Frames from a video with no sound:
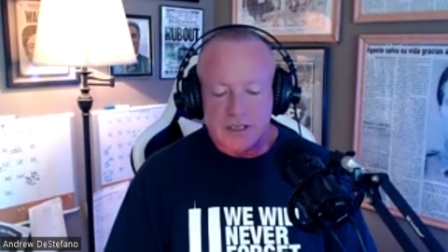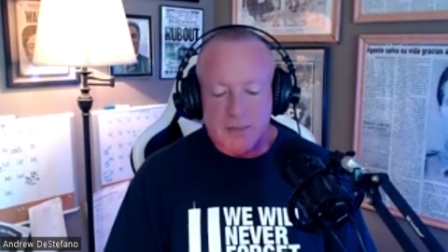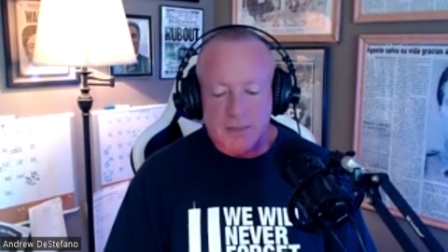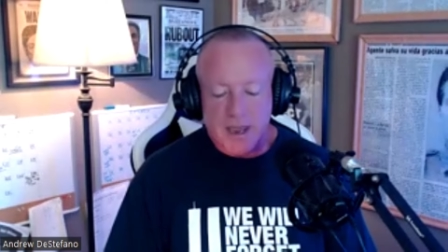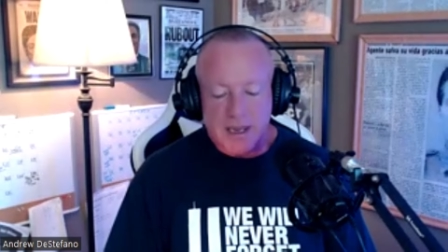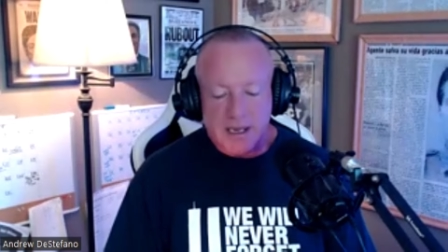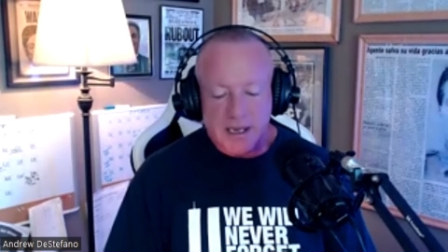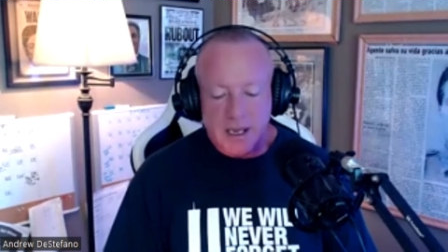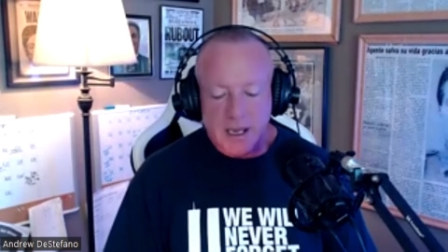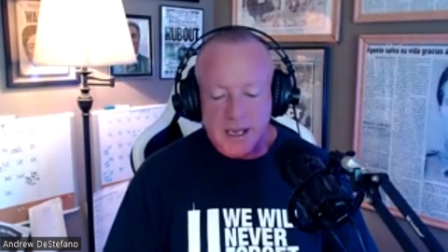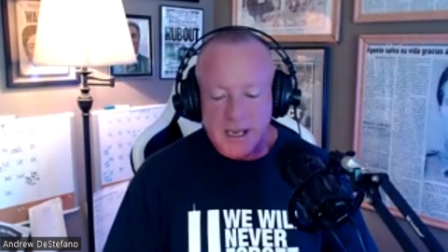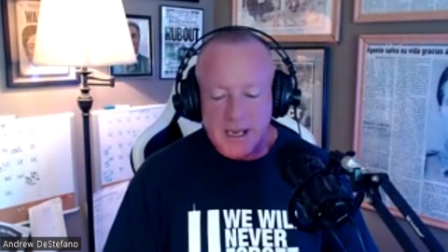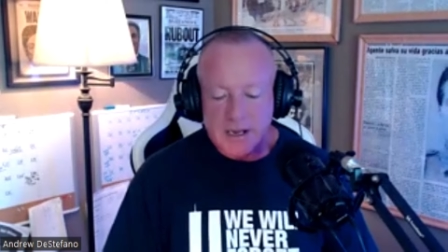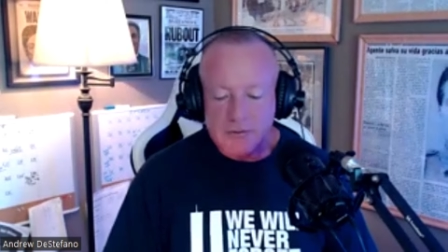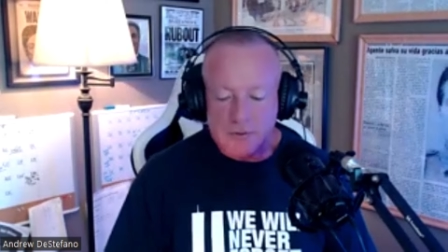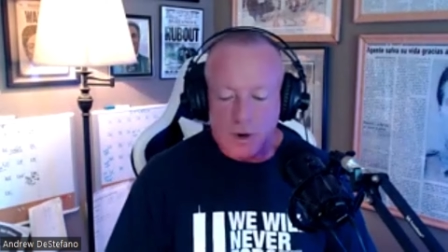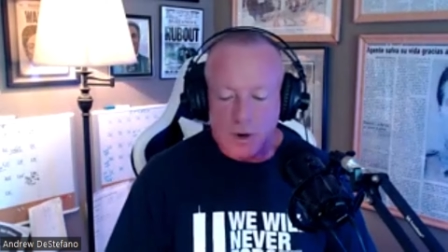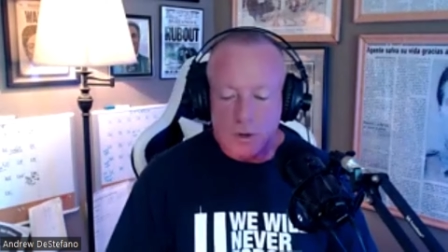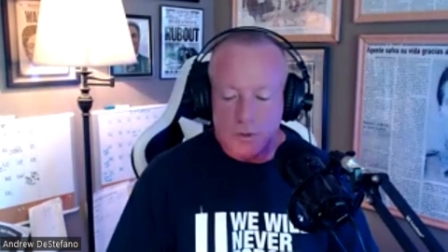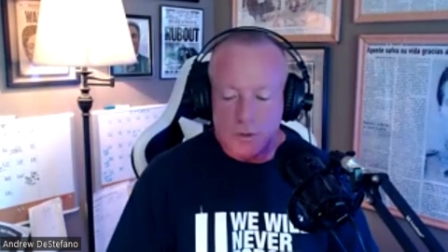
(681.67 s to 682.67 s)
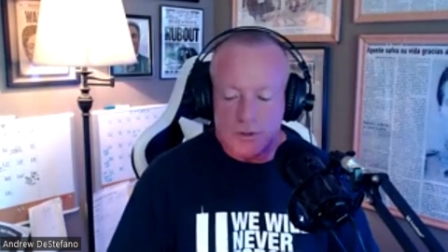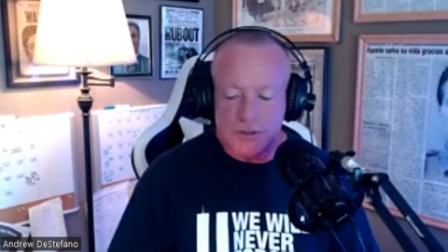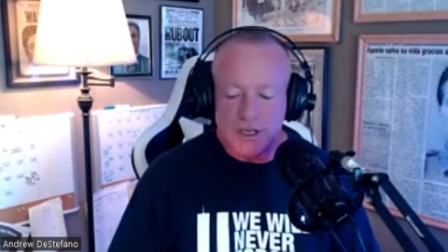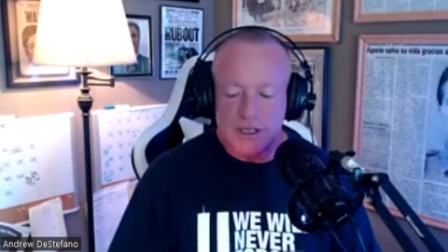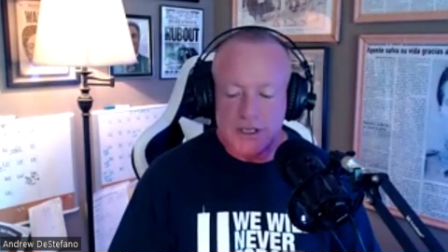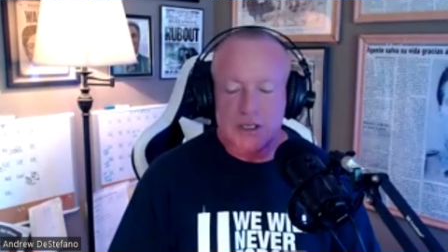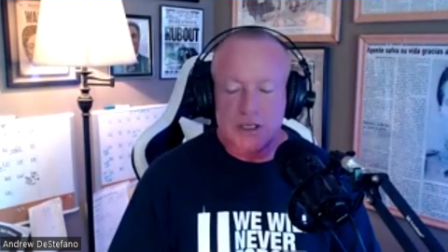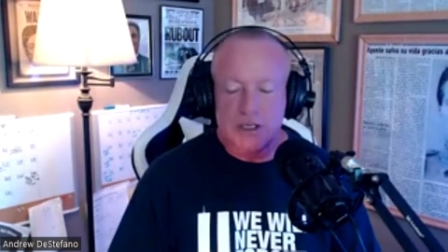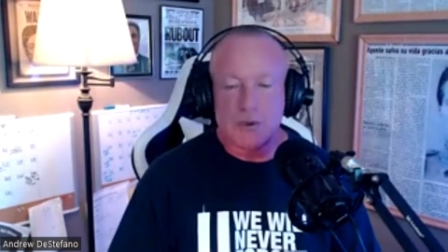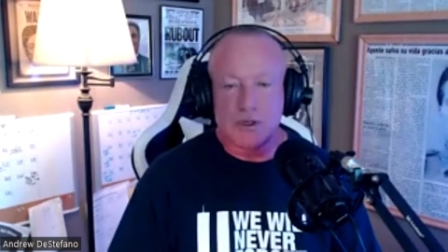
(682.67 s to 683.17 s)
to make inroads
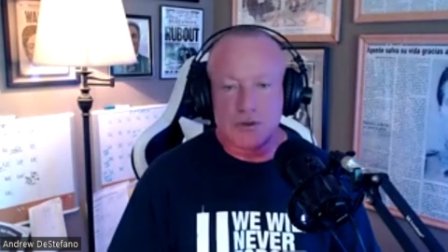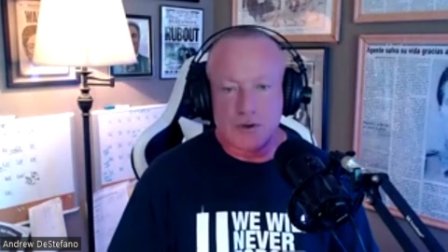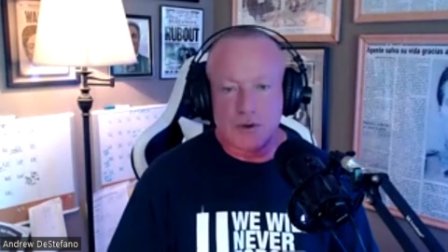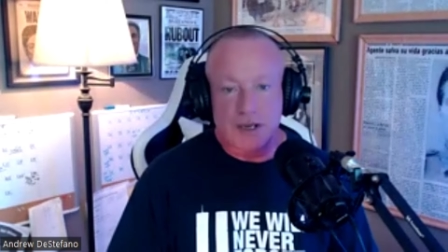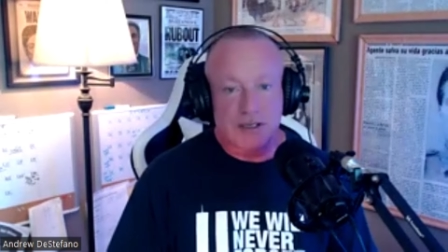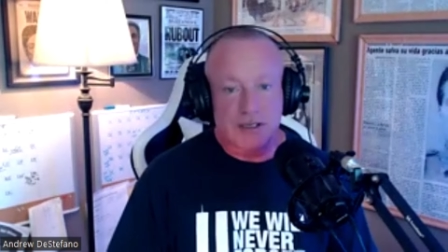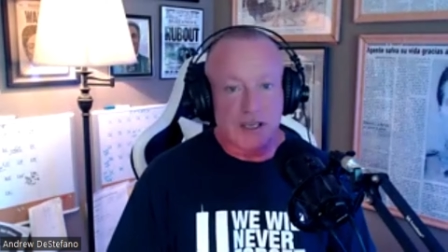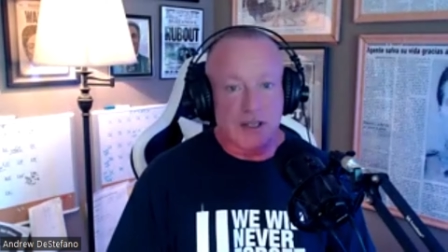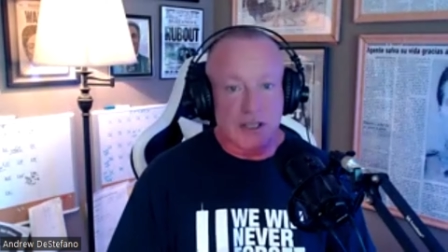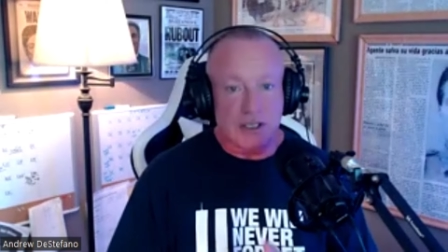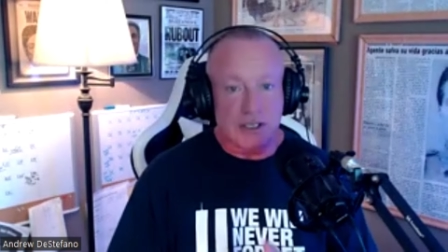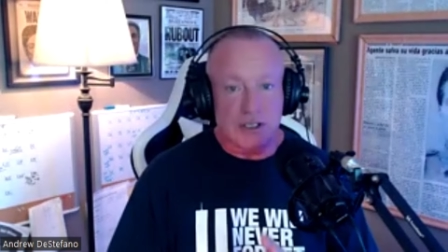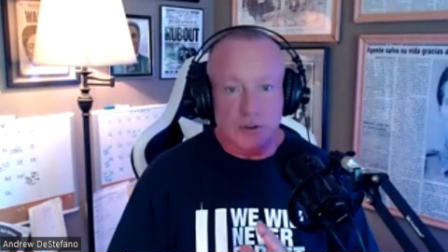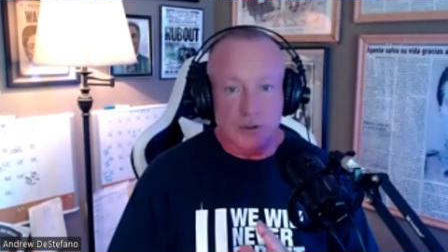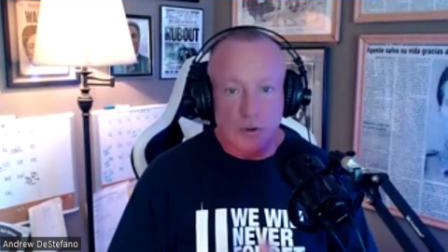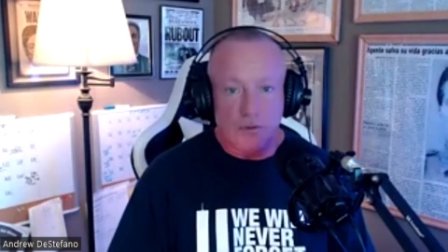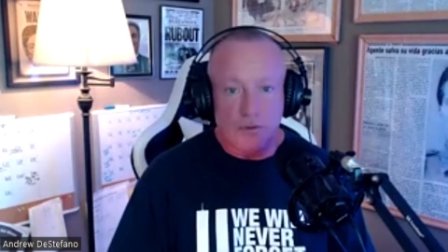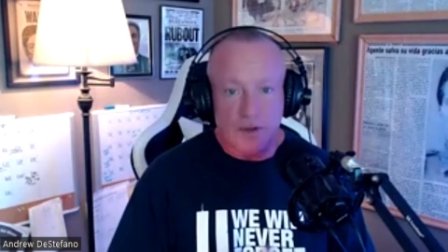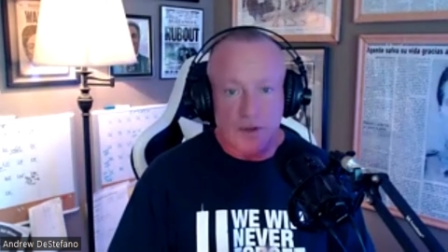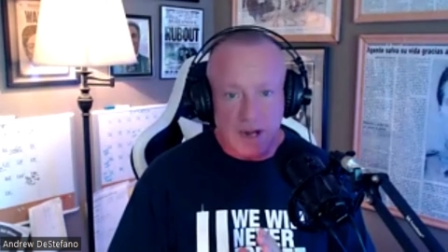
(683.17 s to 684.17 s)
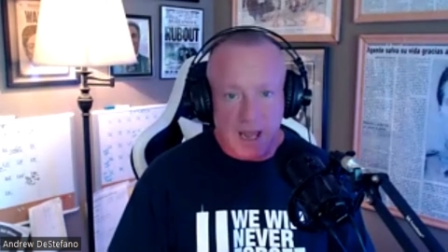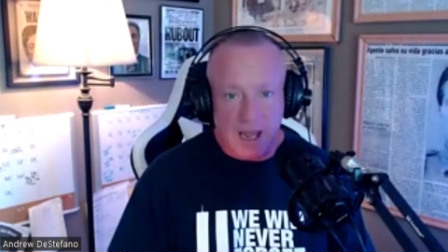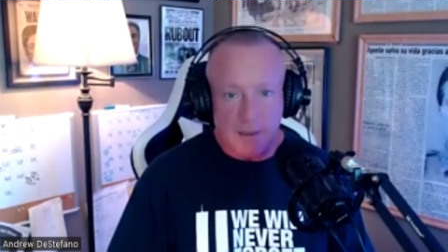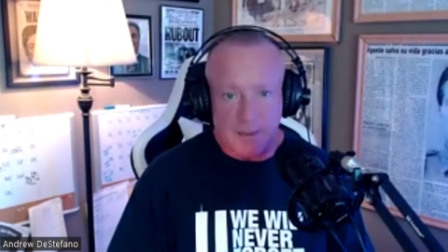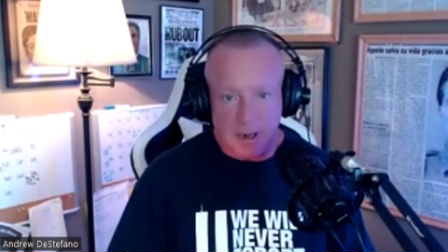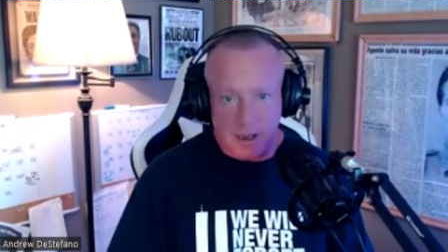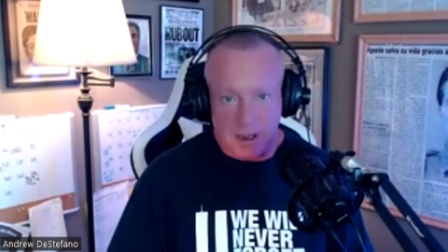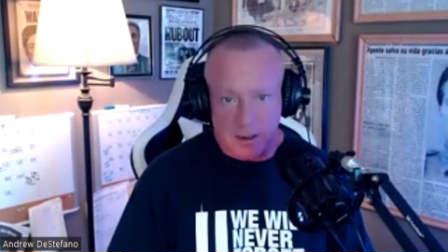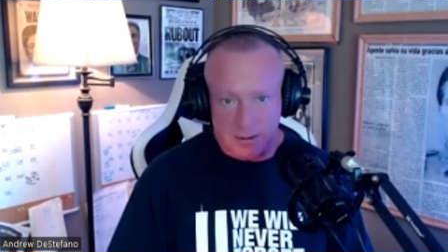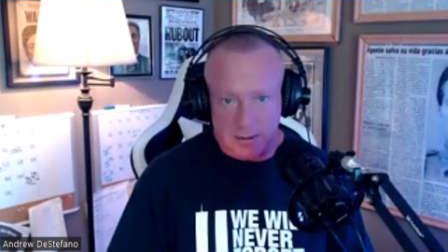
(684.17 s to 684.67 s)
into addressing this new
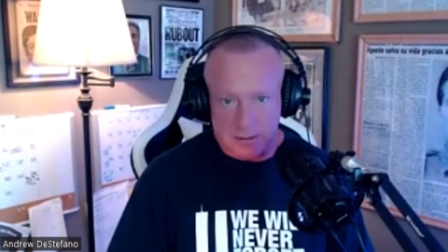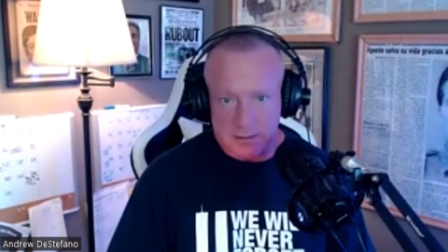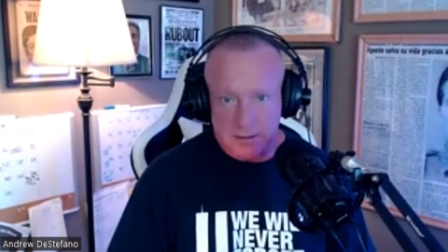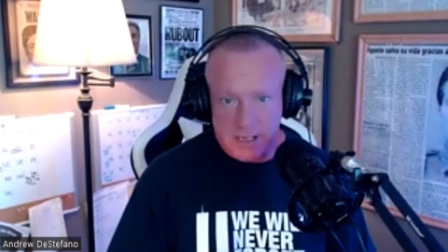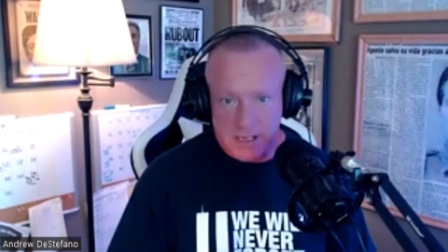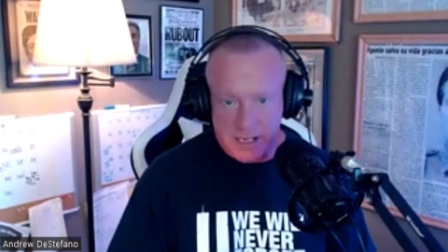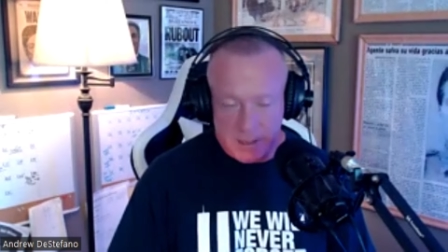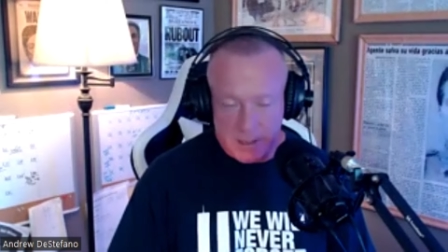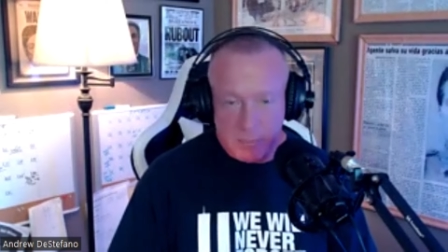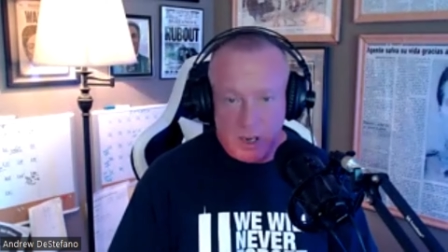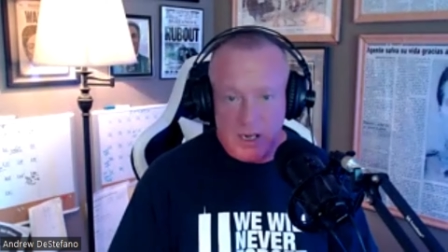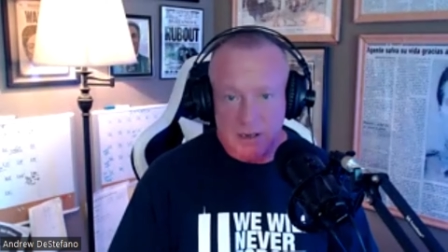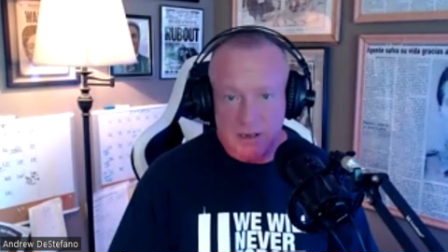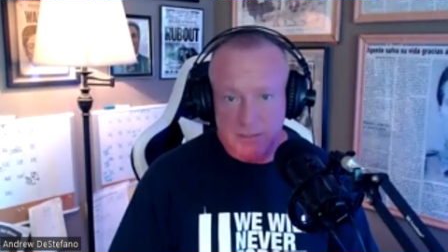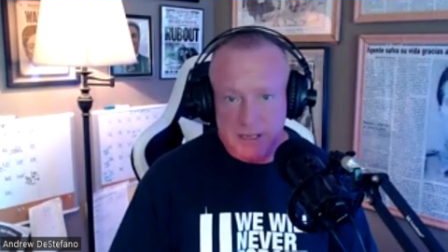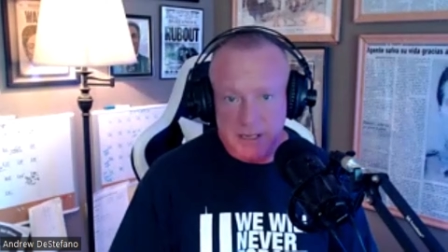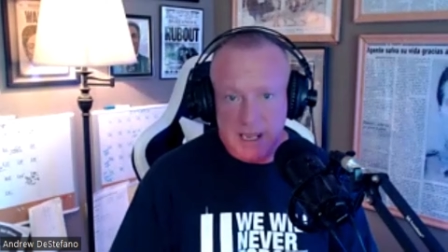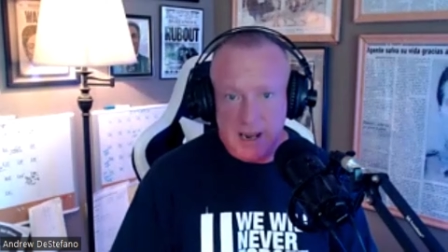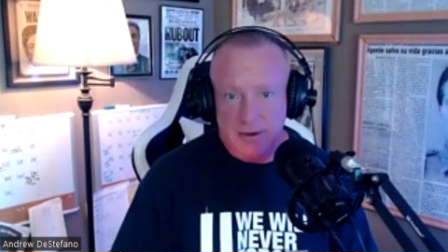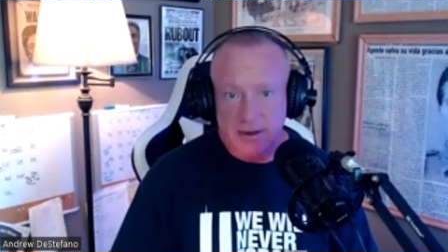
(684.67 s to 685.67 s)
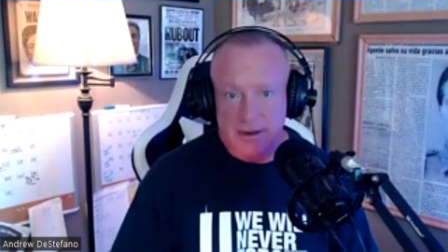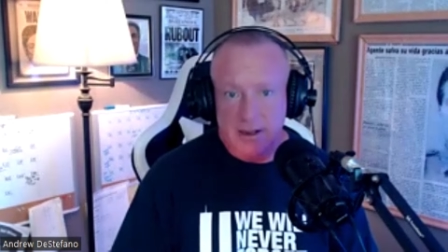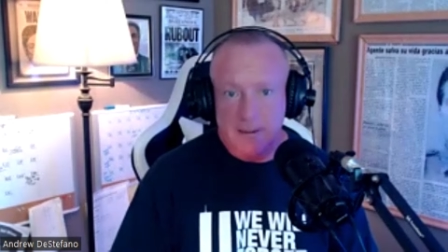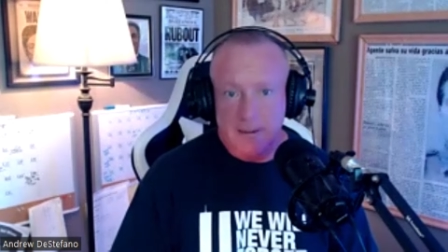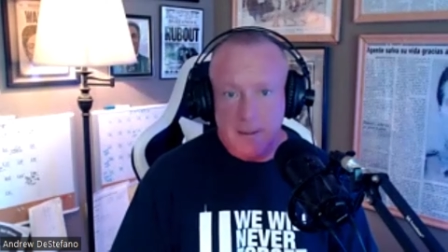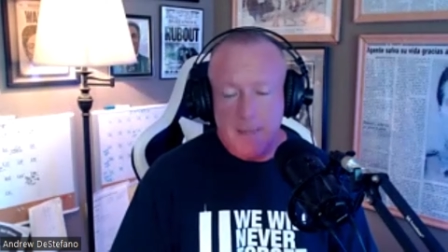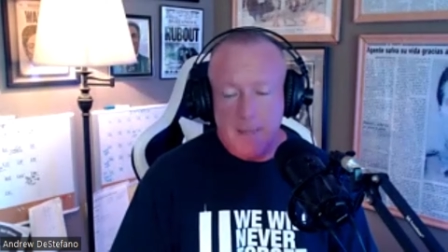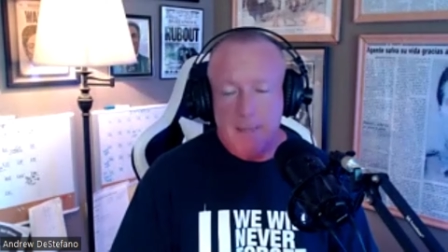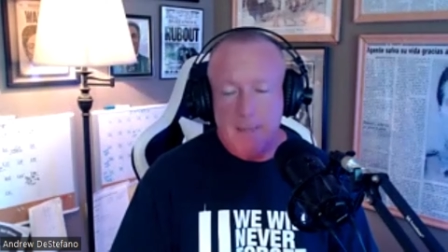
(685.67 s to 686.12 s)
phenomenon in Putnam County,